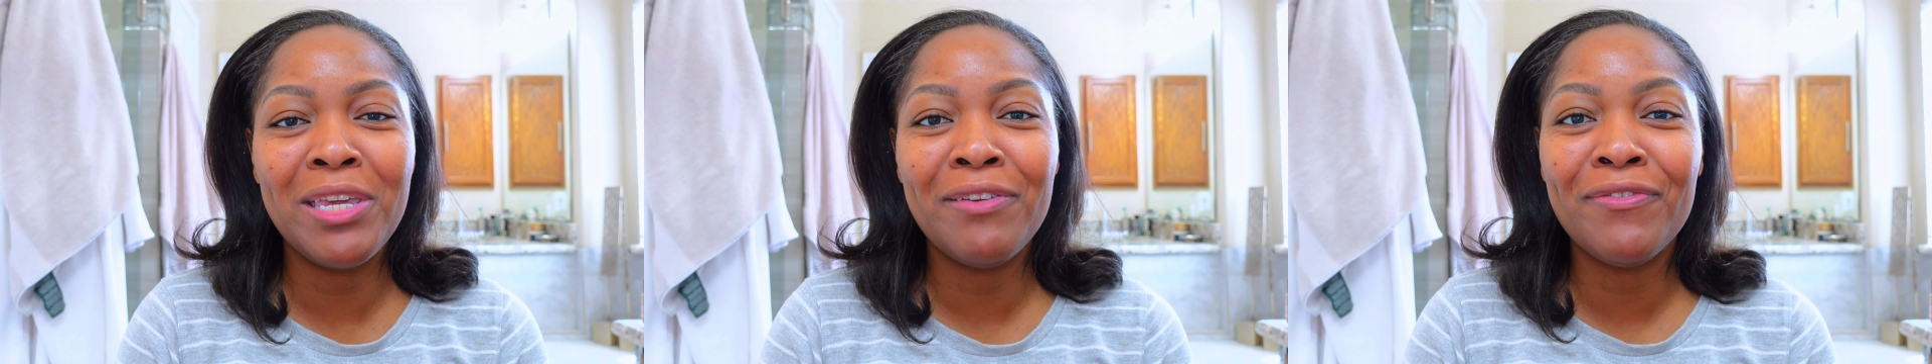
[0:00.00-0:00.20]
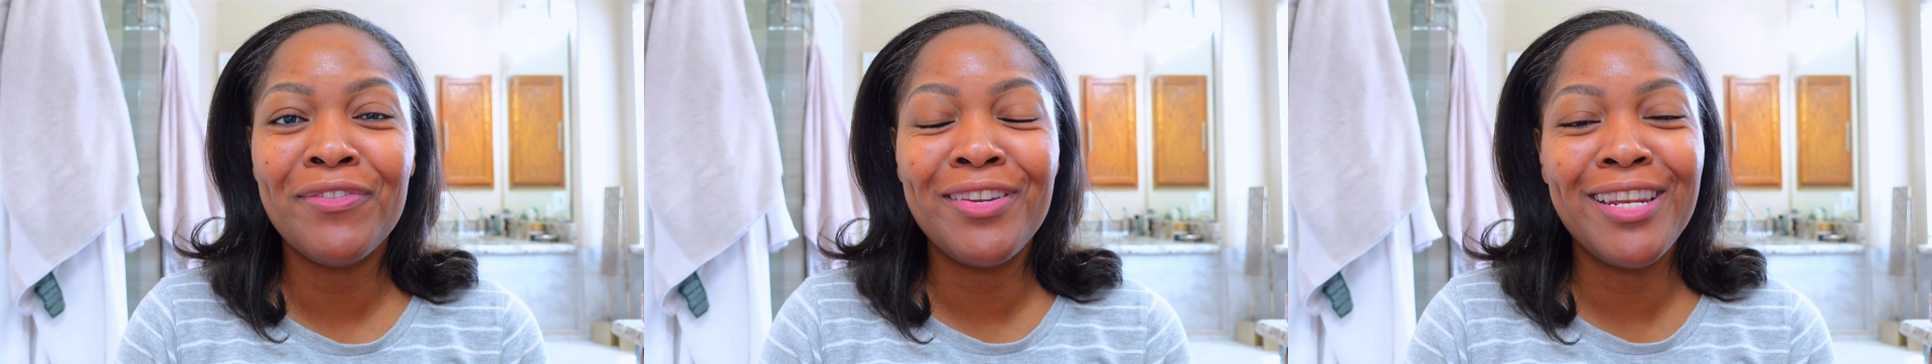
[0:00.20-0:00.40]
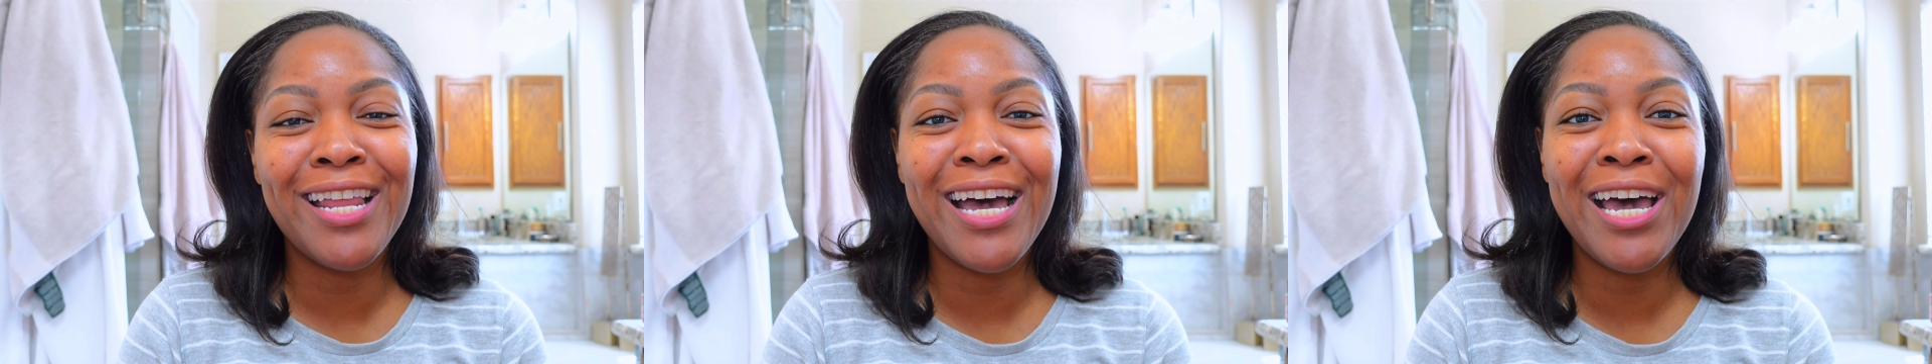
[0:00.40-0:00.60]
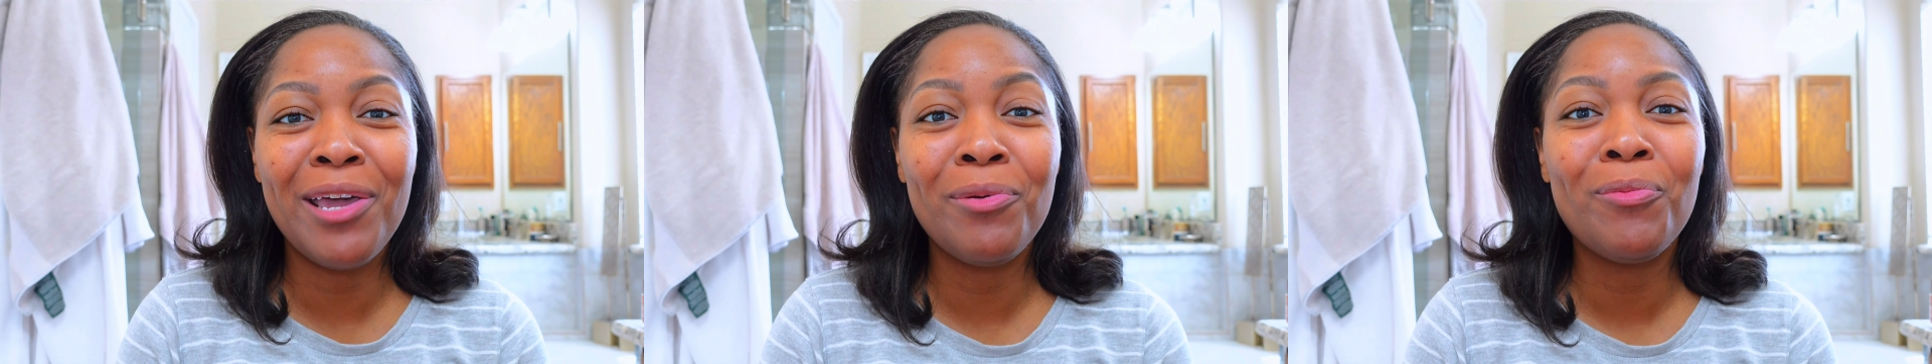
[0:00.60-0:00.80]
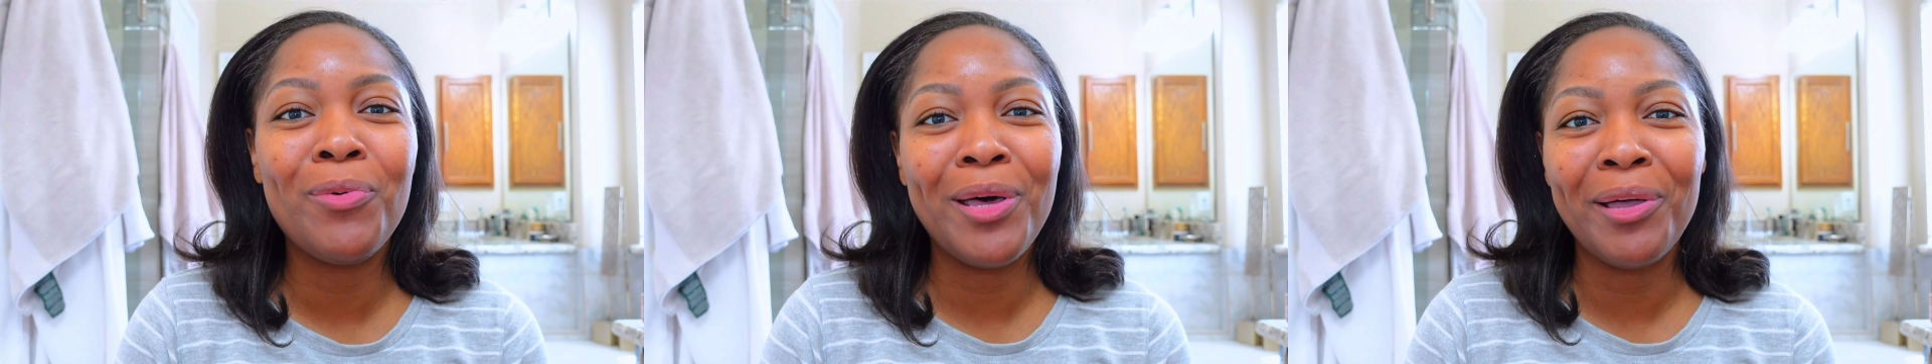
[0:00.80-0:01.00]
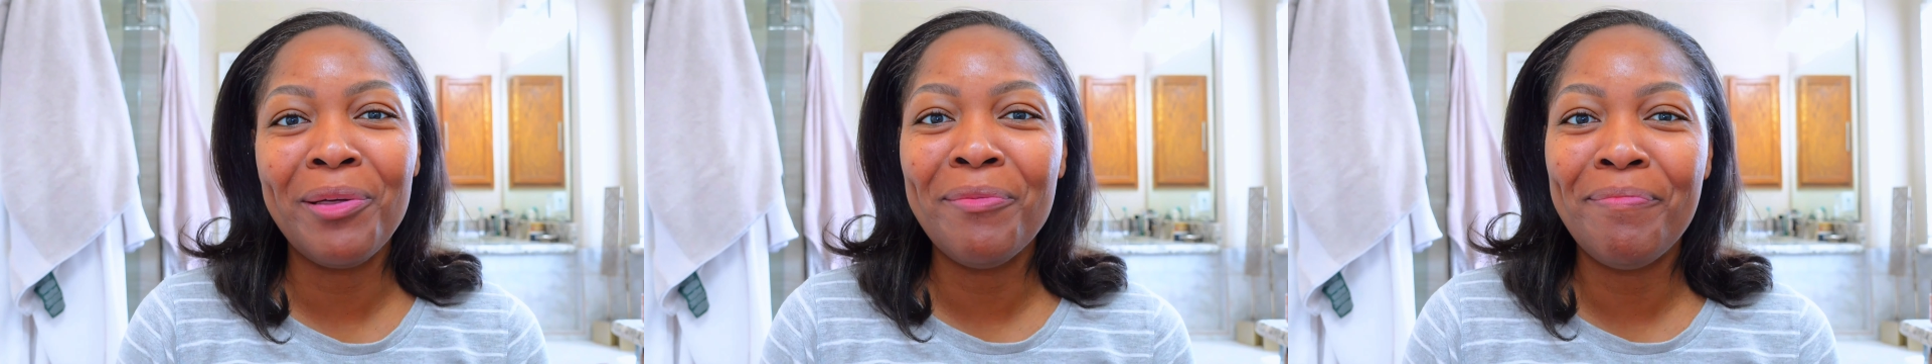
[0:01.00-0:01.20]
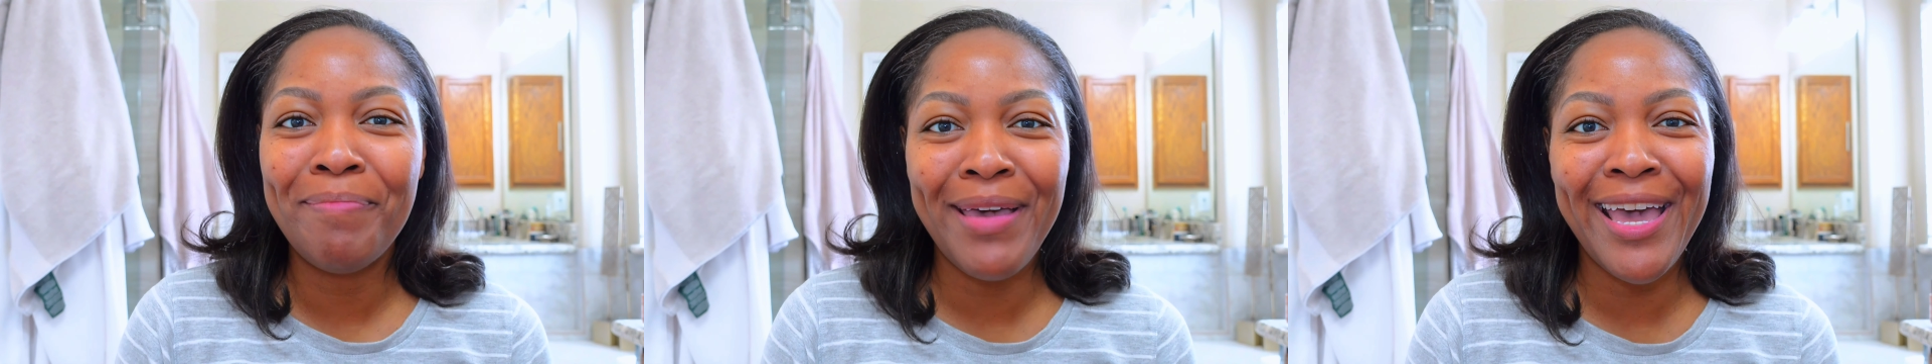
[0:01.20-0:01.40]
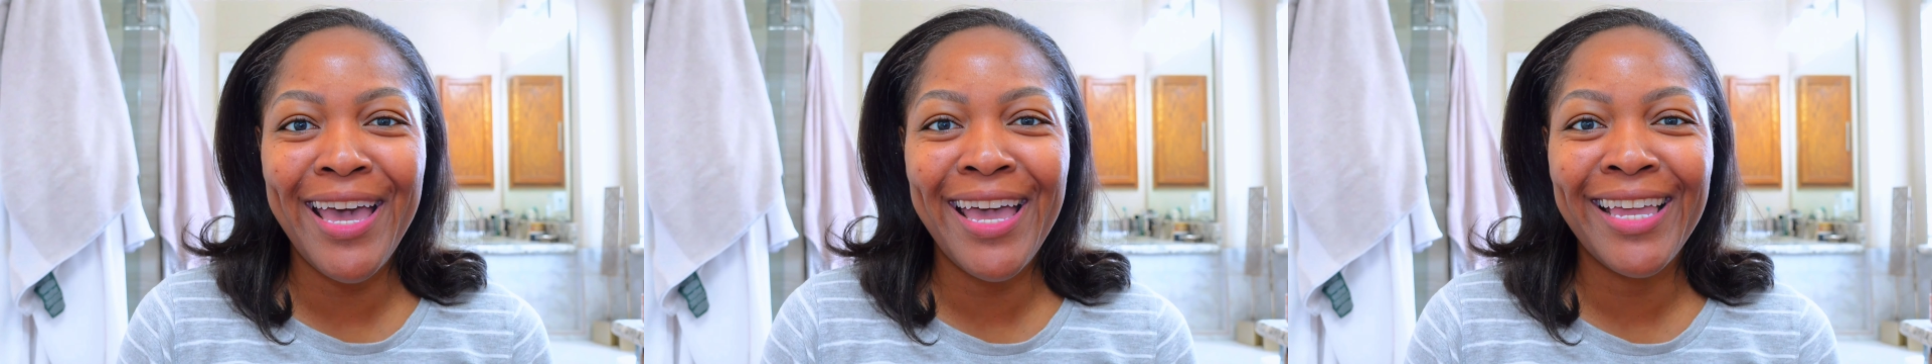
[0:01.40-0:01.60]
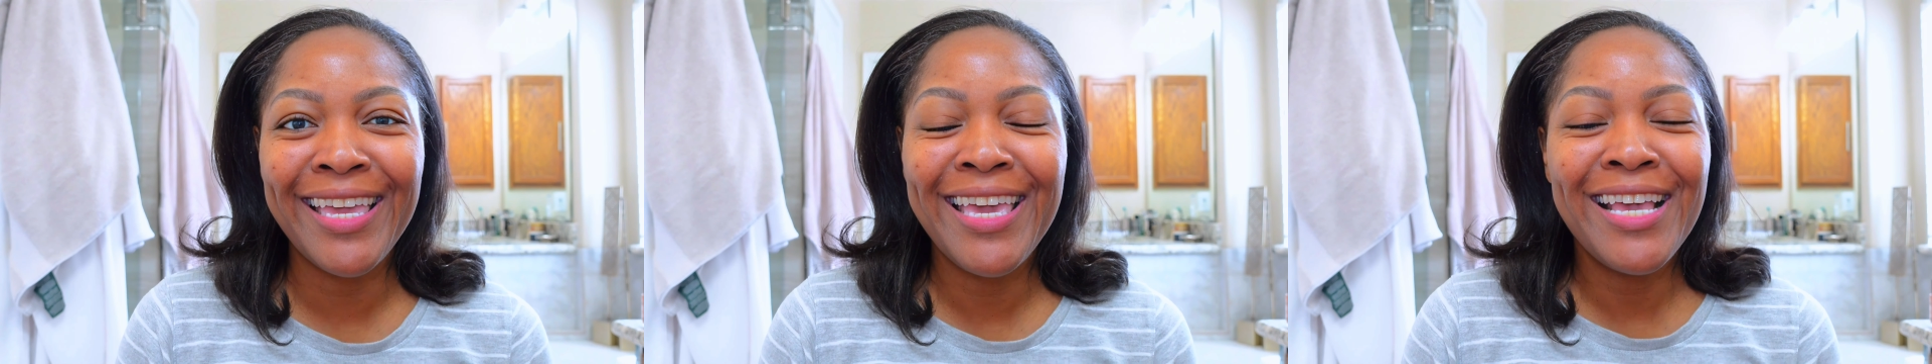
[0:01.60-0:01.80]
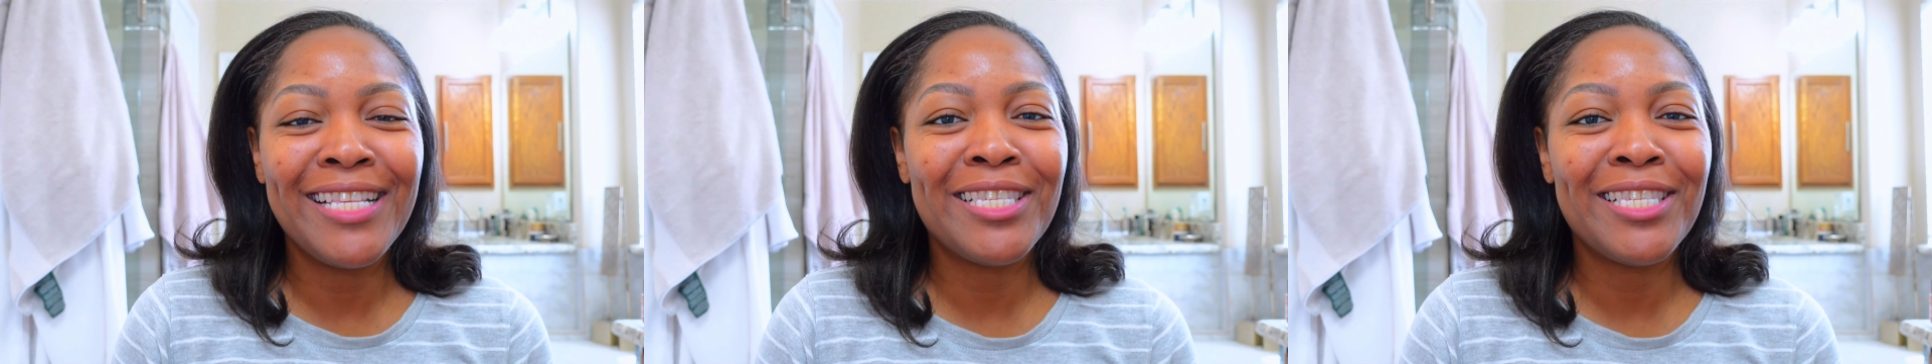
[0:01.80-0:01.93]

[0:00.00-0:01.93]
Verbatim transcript: If not, welcome back.